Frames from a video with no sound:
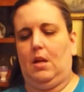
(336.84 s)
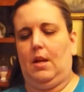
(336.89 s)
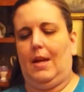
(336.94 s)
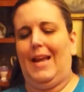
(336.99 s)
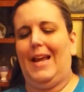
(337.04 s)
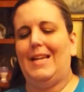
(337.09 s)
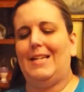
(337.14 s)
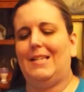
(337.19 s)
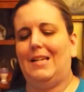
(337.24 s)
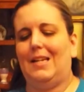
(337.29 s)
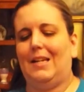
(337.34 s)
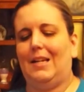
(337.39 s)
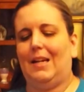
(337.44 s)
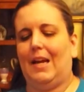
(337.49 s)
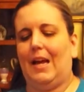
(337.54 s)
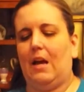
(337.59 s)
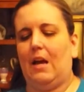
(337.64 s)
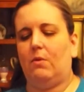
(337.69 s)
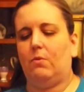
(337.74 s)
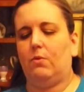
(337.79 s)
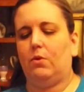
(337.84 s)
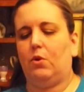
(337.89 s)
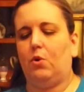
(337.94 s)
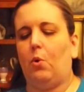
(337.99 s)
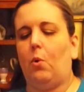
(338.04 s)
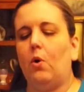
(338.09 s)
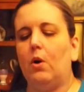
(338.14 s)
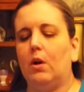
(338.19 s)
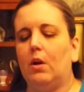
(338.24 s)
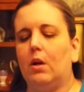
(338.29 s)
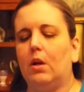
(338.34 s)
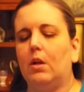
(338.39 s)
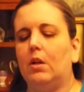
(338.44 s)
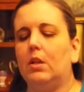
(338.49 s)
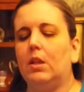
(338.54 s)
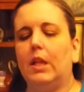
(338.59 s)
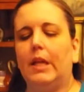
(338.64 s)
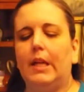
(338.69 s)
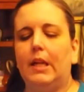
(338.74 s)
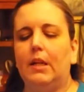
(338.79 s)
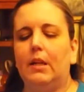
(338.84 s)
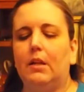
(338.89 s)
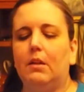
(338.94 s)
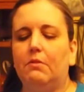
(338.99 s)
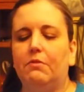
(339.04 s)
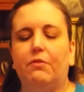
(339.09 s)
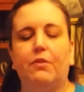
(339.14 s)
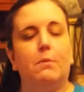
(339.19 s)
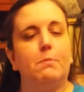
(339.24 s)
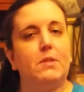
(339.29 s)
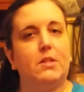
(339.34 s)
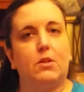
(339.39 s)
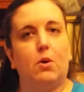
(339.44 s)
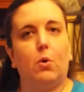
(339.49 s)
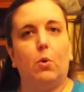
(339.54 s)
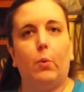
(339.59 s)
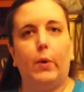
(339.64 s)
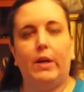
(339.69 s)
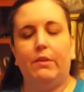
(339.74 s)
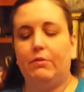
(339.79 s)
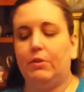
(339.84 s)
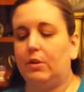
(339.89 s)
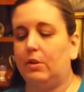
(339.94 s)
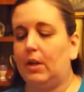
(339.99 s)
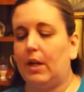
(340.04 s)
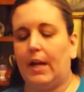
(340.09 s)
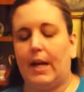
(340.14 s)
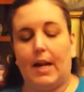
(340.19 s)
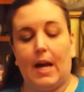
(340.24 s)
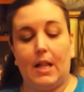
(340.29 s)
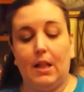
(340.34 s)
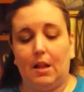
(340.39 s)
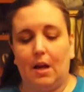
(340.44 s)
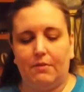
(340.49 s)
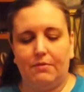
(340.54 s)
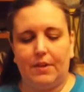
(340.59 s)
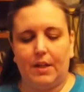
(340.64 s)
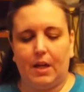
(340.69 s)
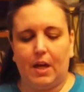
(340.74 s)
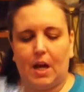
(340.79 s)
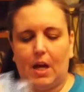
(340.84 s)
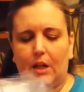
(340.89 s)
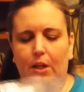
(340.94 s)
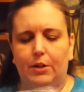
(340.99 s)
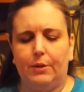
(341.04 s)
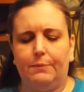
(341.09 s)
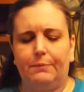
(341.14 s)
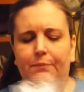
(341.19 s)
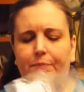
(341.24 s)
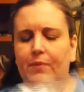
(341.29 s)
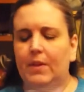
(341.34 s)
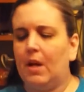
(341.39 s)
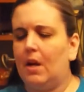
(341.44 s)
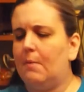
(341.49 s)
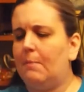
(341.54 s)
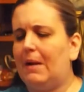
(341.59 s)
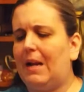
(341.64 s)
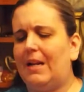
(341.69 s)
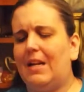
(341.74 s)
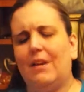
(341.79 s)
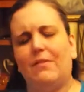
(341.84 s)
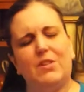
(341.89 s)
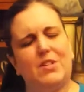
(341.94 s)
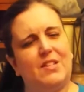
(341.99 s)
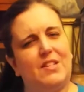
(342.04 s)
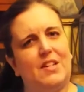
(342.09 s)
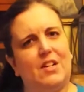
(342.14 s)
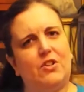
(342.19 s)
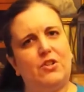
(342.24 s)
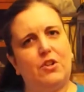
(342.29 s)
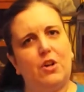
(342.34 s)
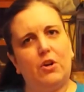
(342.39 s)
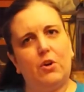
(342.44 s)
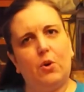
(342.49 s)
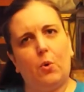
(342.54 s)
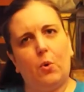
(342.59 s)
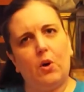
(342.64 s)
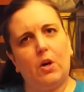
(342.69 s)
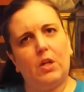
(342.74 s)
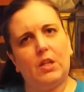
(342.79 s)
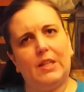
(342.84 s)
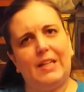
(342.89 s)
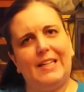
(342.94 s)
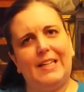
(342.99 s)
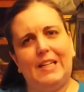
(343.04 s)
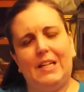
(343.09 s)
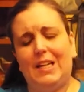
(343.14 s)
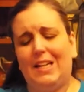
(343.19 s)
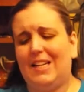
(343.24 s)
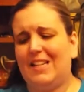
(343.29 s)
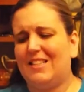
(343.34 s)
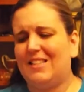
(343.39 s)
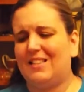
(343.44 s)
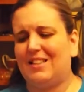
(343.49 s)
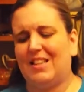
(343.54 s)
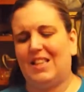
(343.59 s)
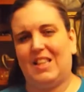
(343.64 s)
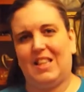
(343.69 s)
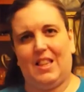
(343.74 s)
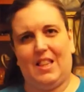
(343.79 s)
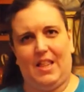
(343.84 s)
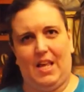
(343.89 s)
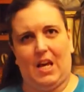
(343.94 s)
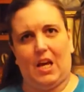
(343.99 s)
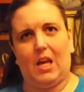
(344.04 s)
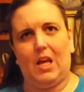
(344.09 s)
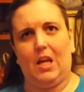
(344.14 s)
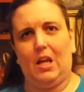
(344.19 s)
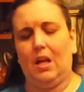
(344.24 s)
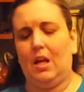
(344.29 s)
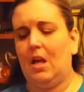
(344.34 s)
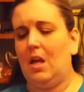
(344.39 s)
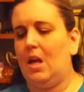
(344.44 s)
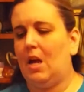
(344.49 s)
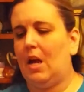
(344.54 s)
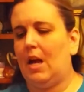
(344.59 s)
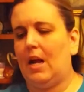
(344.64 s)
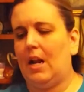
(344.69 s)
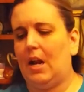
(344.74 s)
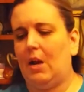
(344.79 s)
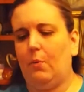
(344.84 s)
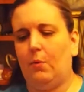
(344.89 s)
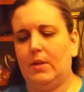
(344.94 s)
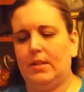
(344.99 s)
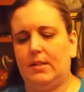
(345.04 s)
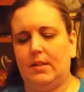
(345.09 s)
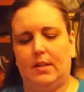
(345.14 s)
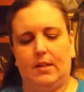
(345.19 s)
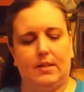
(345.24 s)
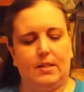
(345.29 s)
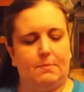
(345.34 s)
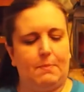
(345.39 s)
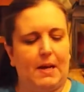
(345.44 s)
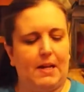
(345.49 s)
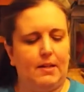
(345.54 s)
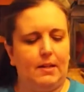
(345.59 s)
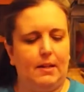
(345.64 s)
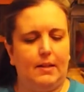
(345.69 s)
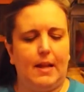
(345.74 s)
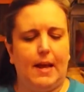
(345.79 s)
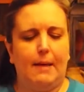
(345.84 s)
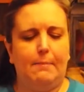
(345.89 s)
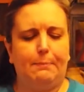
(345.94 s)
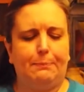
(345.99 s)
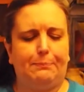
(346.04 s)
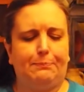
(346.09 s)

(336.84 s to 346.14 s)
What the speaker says: 18 count cork linen from Silk Weaver, and I love the color, but I never stitched on cork linen, and it's thick, and I wasn't expecting that.